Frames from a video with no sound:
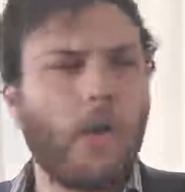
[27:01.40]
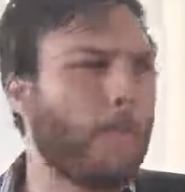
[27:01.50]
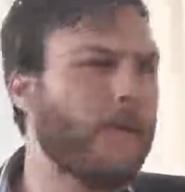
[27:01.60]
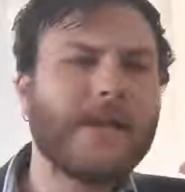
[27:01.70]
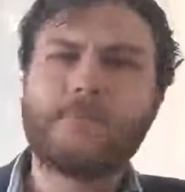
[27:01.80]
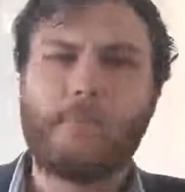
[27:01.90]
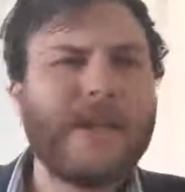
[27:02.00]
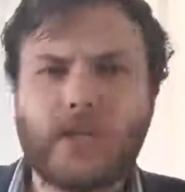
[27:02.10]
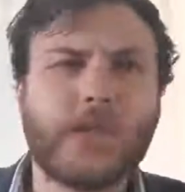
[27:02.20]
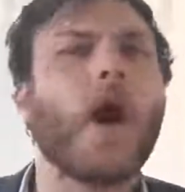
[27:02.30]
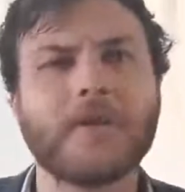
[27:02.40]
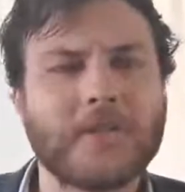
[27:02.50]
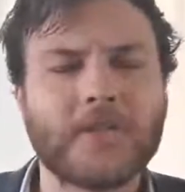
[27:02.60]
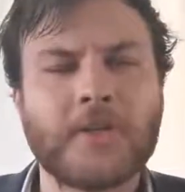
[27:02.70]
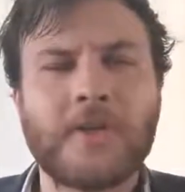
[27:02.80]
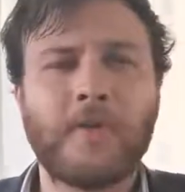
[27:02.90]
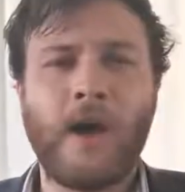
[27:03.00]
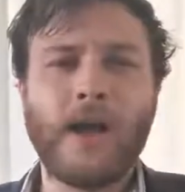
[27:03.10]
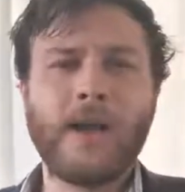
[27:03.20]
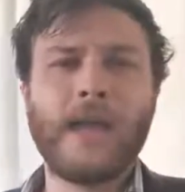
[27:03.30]
know, big, big shots,
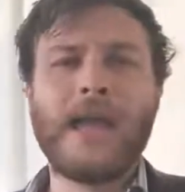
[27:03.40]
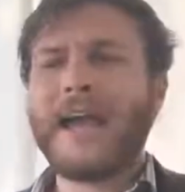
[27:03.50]
right,